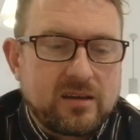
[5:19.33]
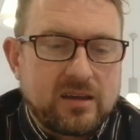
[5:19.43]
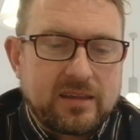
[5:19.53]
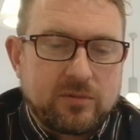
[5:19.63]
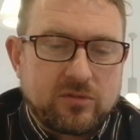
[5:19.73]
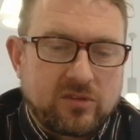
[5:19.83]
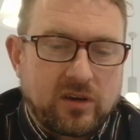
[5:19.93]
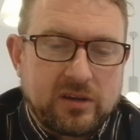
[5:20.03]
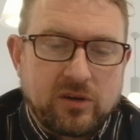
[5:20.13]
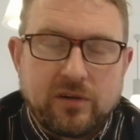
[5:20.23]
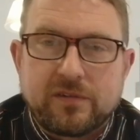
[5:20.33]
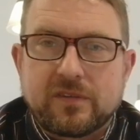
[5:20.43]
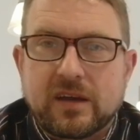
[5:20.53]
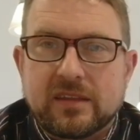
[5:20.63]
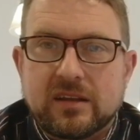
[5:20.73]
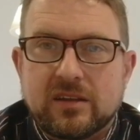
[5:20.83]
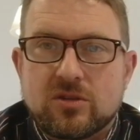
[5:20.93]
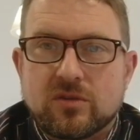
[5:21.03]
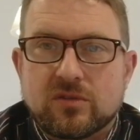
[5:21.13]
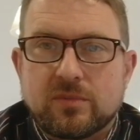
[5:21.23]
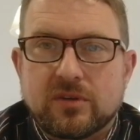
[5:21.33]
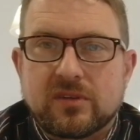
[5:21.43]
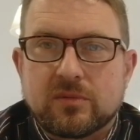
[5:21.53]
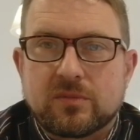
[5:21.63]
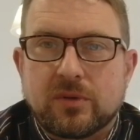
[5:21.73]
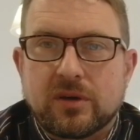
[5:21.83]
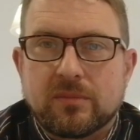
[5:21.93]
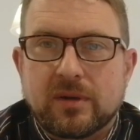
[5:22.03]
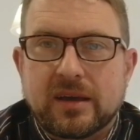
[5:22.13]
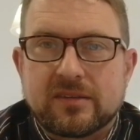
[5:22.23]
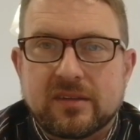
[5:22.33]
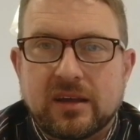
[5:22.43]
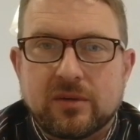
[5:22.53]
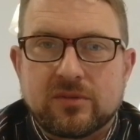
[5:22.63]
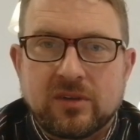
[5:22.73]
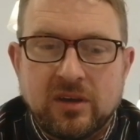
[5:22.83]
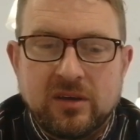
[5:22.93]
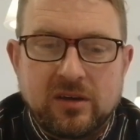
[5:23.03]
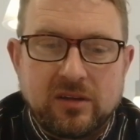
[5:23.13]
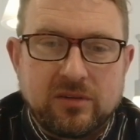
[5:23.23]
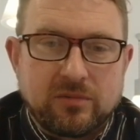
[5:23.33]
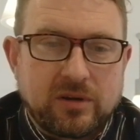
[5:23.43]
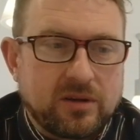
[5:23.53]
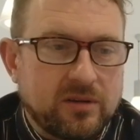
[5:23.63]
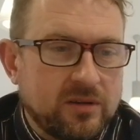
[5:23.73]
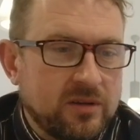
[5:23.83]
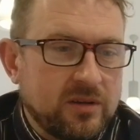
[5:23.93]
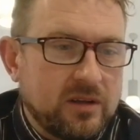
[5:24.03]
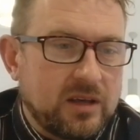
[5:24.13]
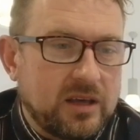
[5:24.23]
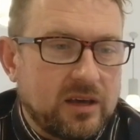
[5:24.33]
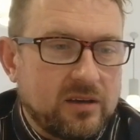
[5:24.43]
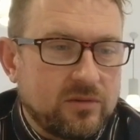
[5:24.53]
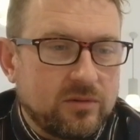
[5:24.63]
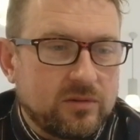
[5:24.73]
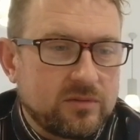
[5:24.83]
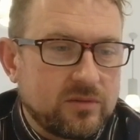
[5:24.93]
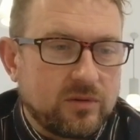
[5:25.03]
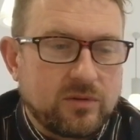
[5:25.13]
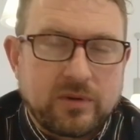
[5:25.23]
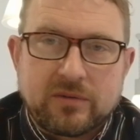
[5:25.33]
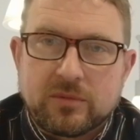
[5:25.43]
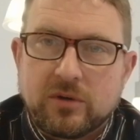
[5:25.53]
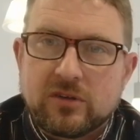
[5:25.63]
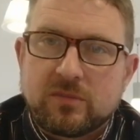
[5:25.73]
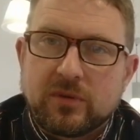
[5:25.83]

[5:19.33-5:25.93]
that was signed off, and then the insurance policy was put in place, and that was underwritten here or where it was.